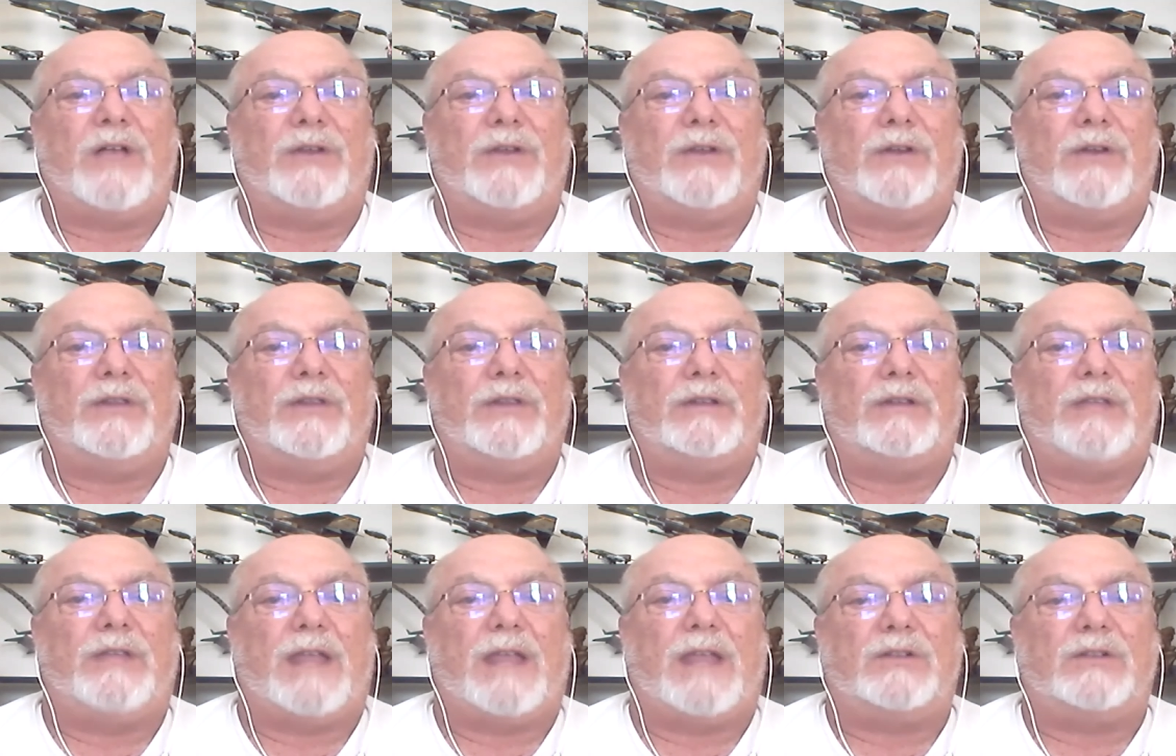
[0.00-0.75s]
that
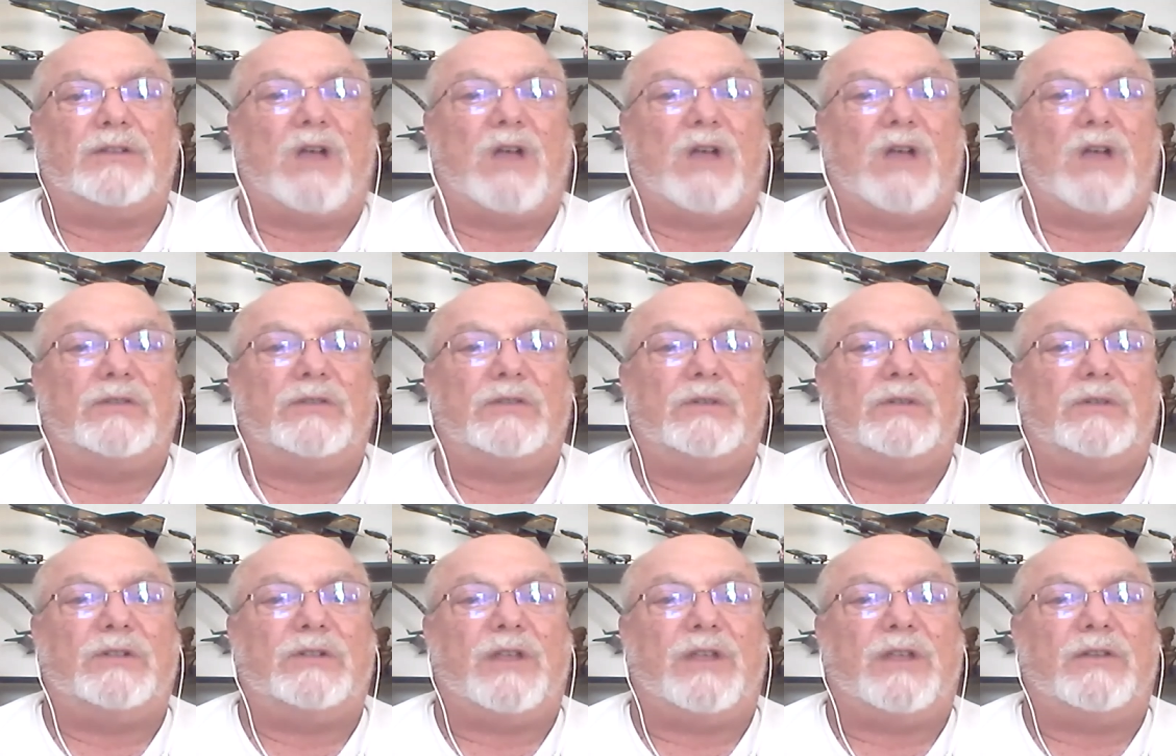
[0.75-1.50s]
can talk to
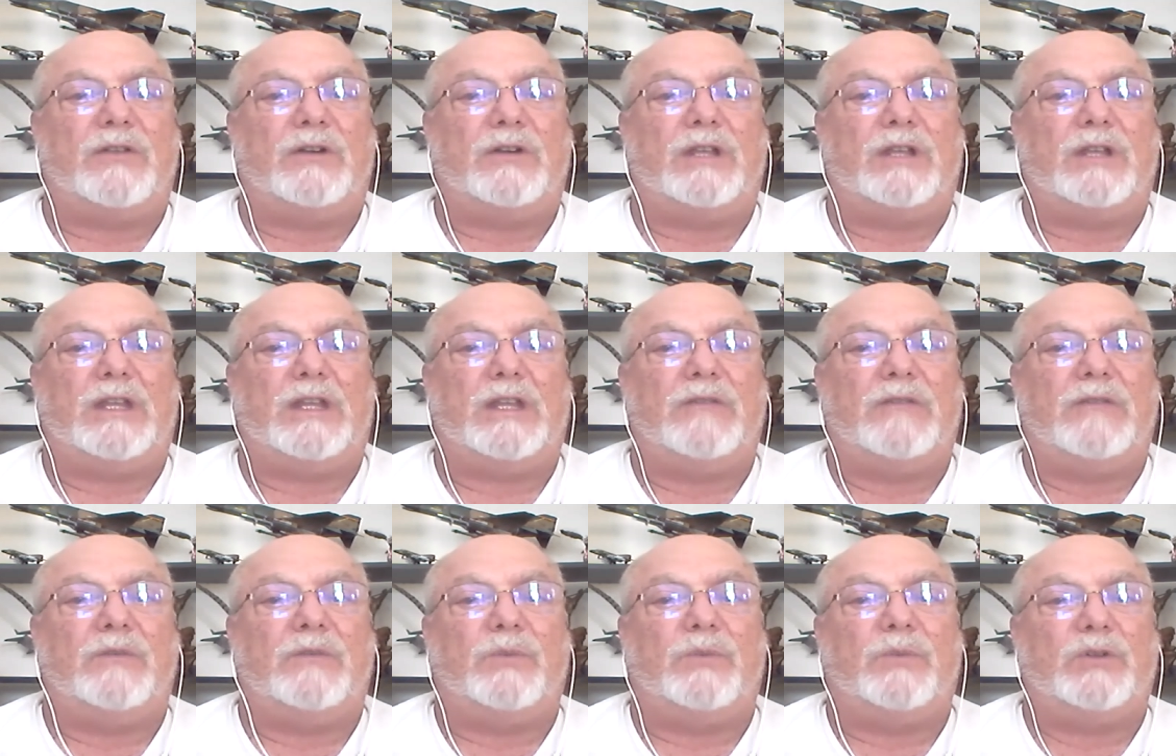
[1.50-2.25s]
each other, can
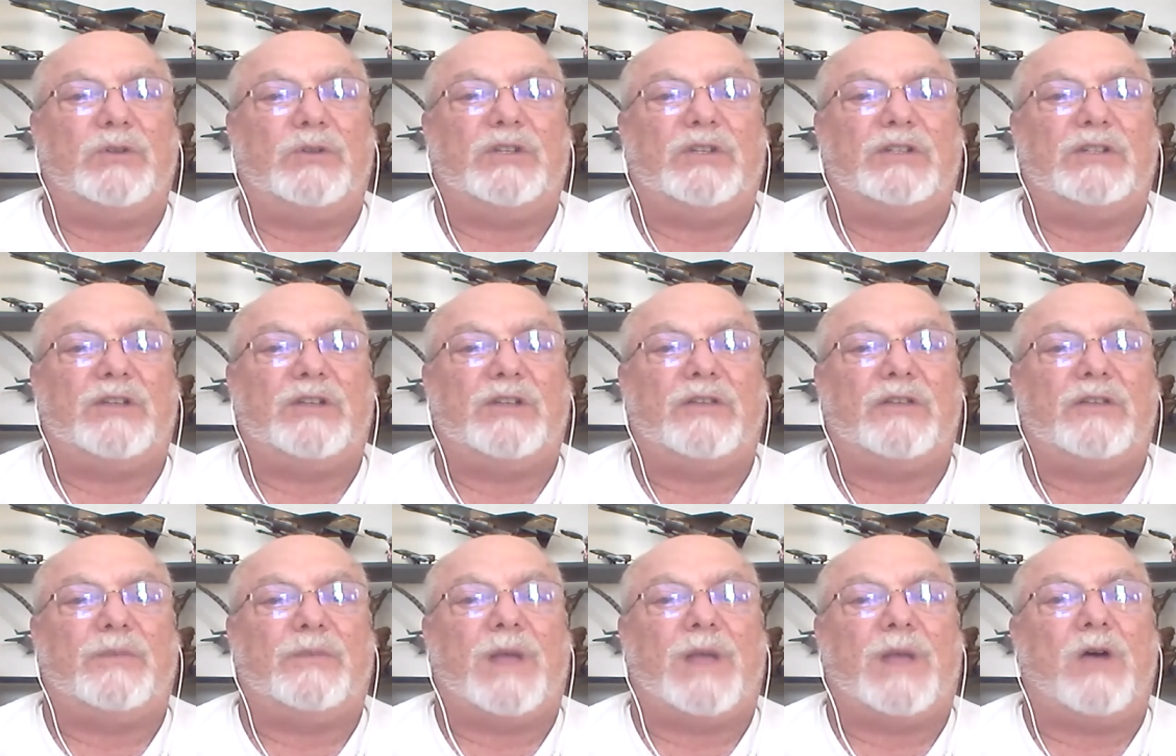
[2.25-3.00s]
even push each
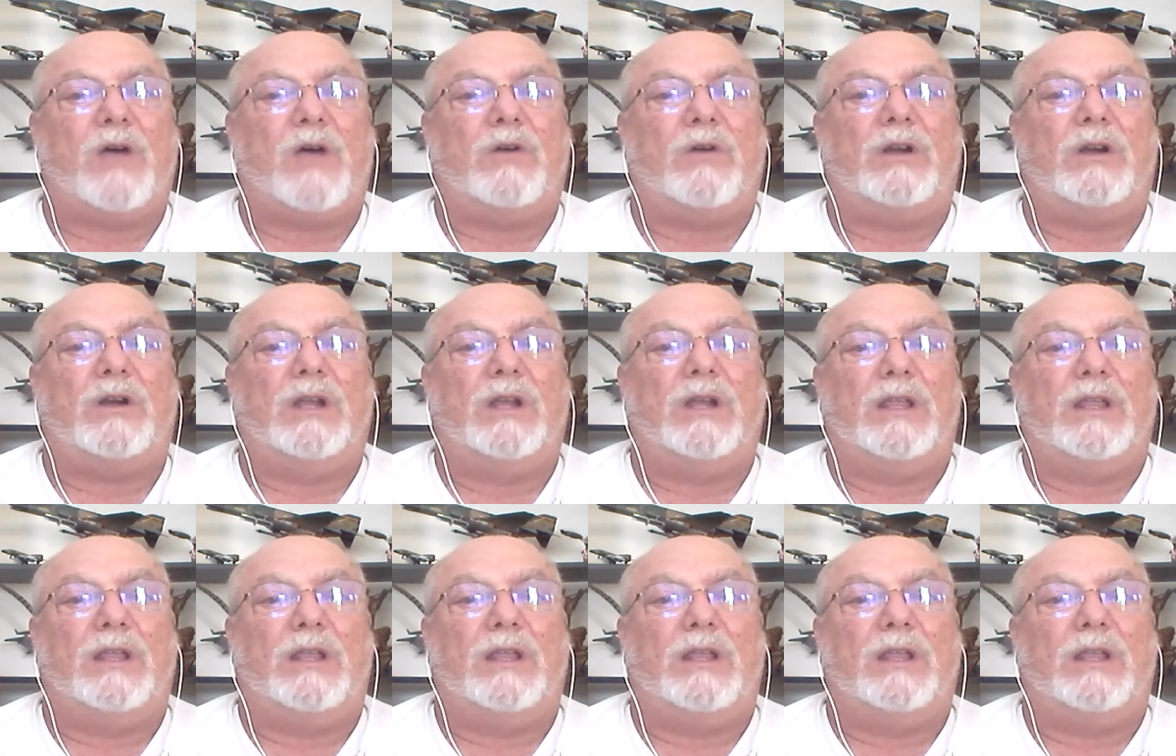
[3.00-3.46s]
other power